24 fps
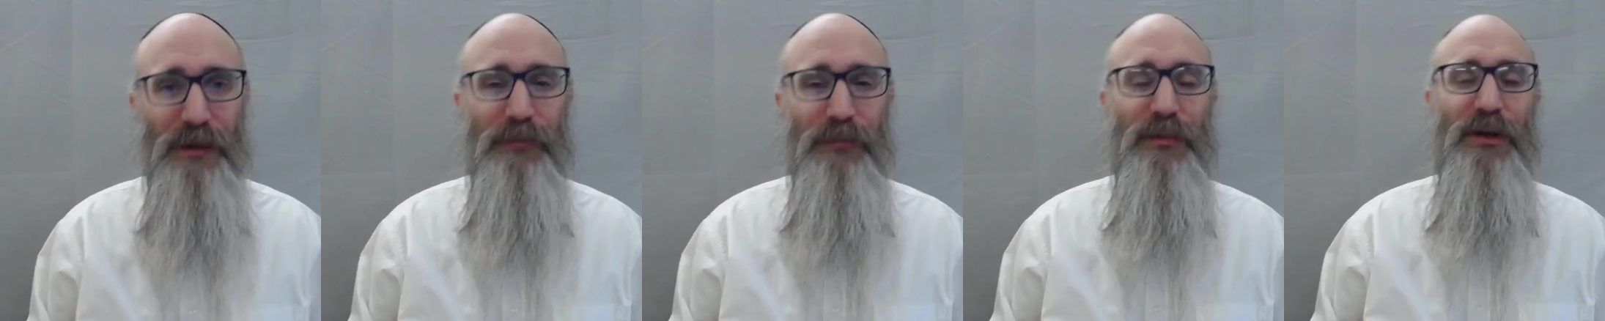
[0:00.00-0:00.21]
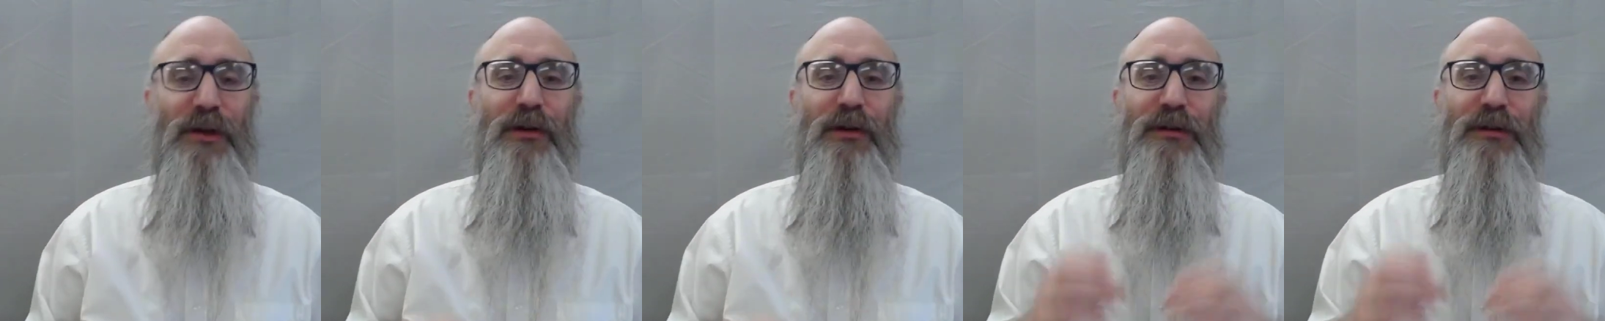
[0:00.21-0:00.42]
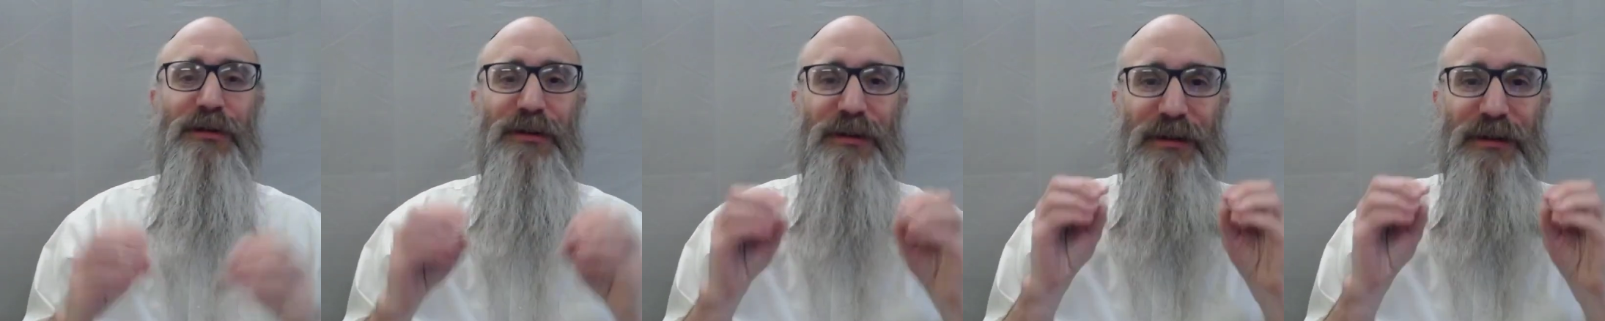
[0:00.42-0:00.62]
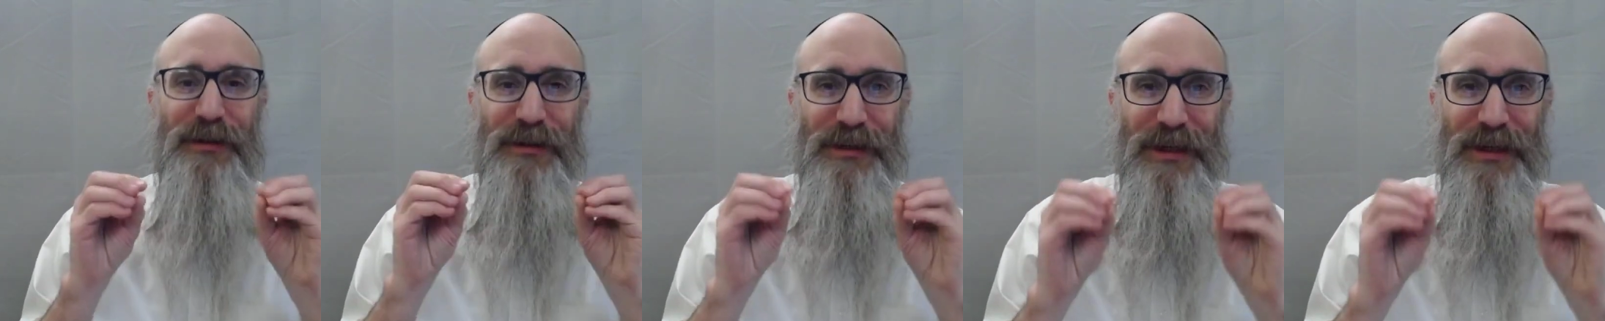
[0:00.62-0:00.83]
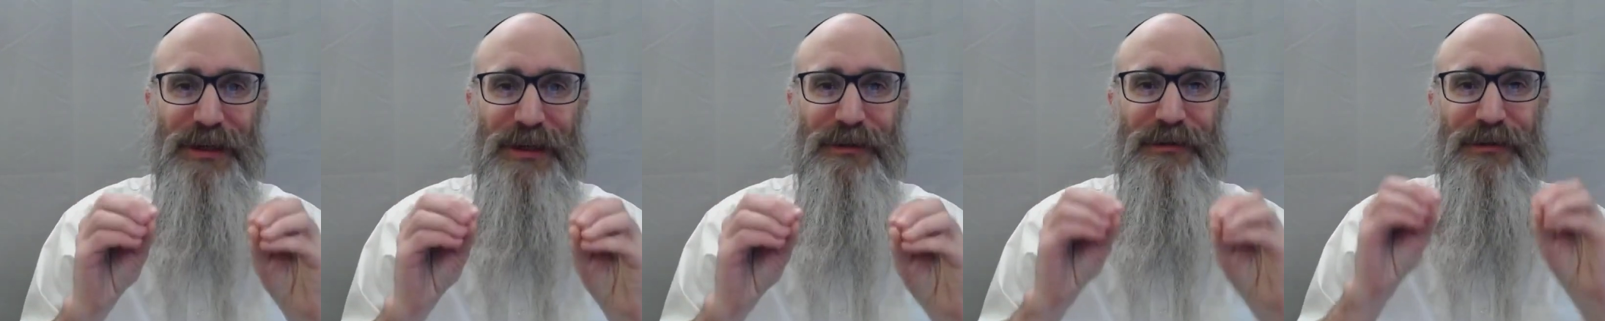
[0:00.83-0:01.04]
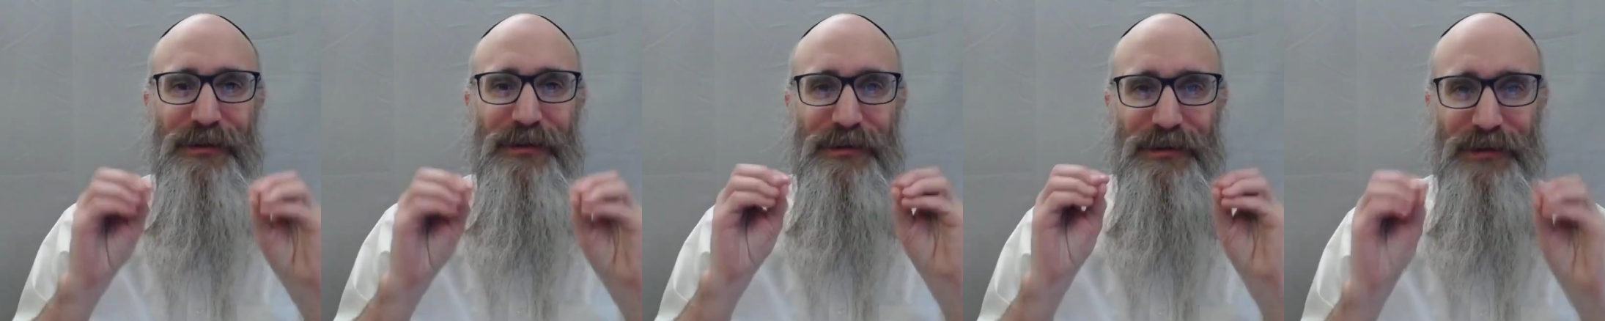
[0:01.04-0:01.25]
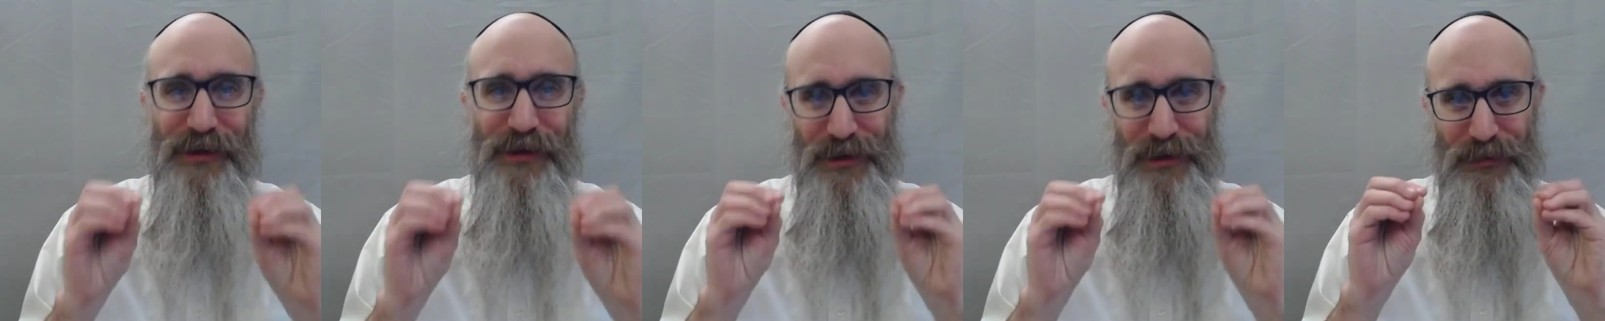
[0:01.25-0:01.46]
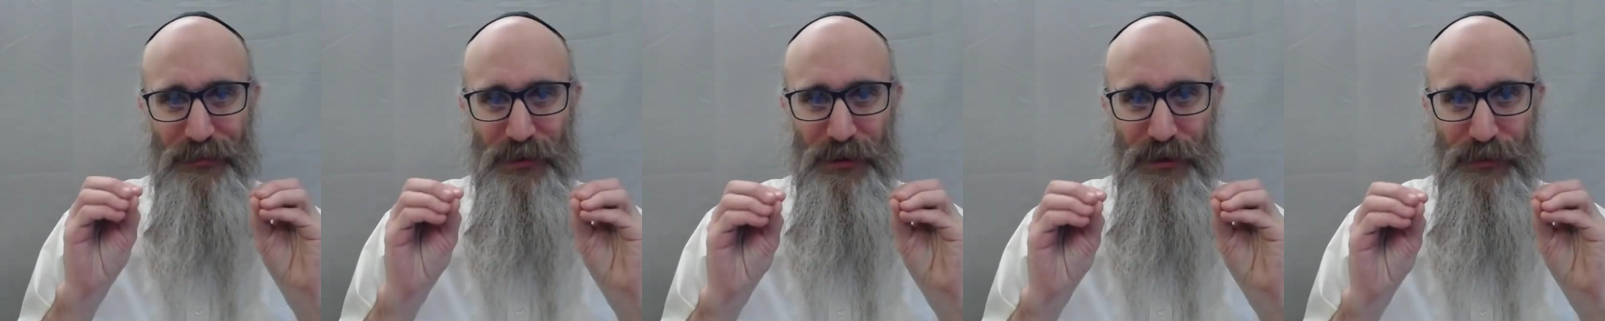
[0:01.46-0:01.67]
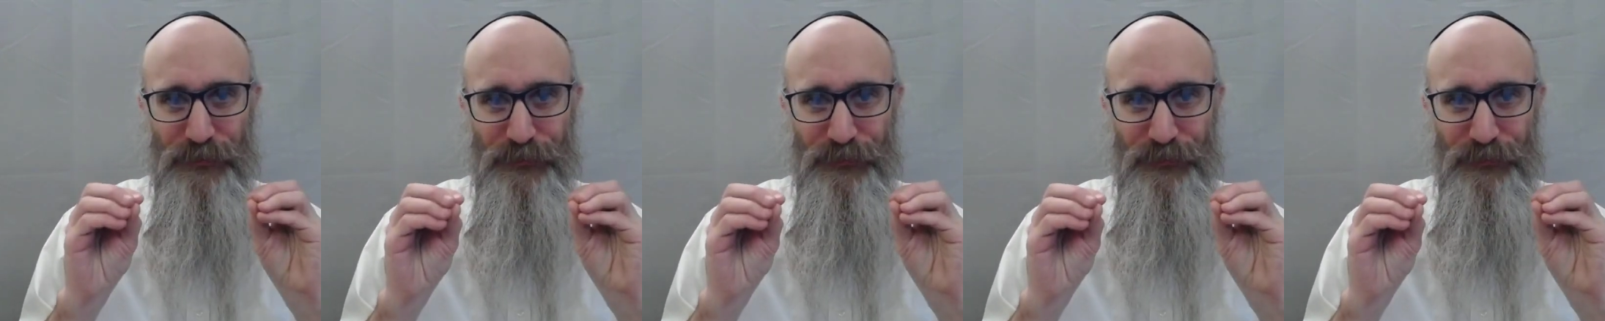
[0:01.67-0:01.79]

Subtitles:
Because that time,